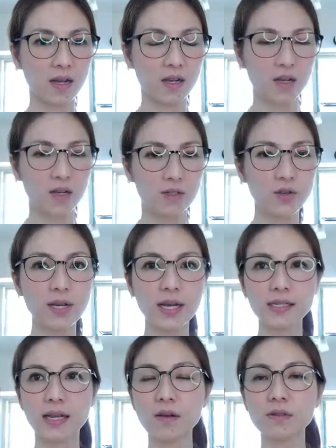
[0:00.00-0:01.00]
So you
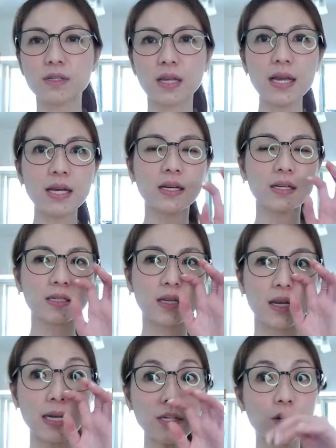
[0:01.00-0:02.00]
guys, how's things?
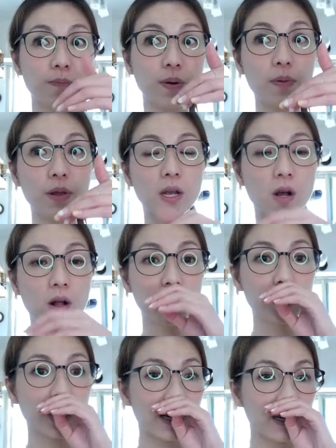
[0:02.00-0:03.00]
It's actually a public
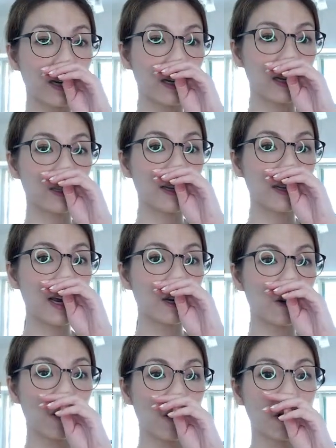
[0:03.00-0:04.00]
holiday today in
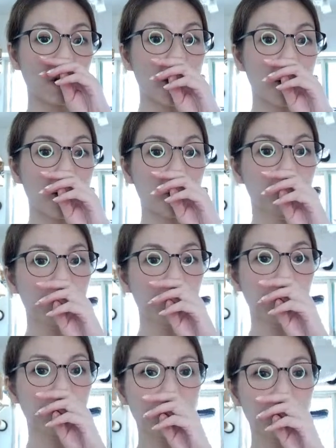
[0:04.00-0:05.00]
Hong Kong.
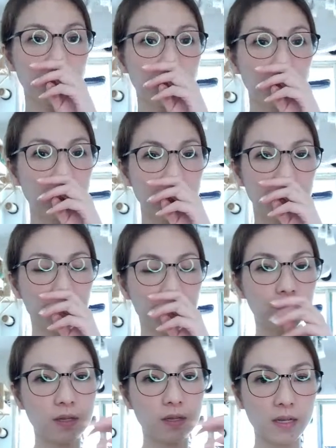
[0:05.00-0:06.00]

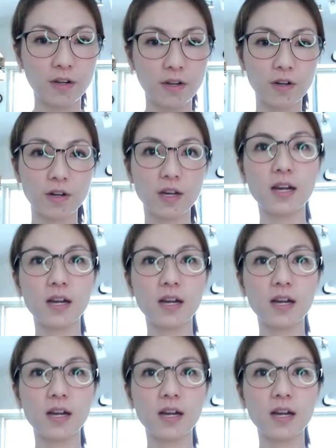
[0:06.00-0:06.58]
Believe it or not.